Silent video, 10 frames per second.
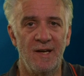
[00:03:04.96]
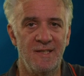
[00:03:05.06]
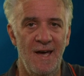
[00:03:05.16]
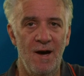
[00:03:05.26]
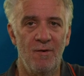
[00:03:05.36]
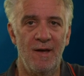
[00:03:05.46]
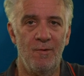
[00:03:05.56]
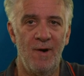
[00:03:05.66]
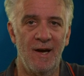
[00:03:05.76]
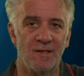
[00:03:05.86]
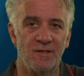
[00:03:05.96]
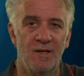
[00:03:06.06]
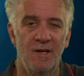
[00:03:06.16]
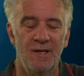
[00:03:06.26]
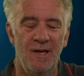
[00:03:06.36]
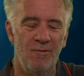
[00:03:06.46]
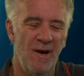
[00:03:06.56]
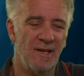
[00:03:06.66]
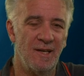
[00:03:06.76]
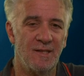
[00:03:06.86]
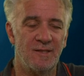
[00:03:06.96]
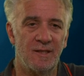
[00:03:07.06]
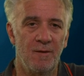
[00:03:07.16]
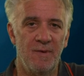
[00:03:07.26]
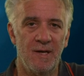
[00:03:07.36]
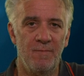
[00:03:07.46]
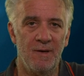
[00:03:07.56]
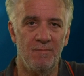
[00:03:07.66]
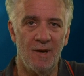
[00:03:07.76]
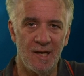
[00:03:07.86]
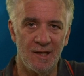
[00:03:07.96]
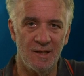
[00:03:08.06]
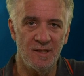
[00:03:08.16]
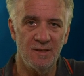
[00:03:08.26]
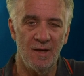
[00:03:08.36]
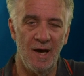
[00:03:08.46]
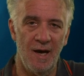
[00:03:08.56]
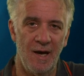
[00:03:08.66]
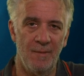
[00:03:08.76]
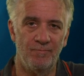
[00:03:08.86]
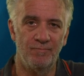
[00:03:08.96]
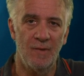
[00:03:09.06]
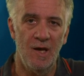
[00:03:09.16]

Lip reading: is, how are they ranked? Now, rankings can be a bit meaningless, and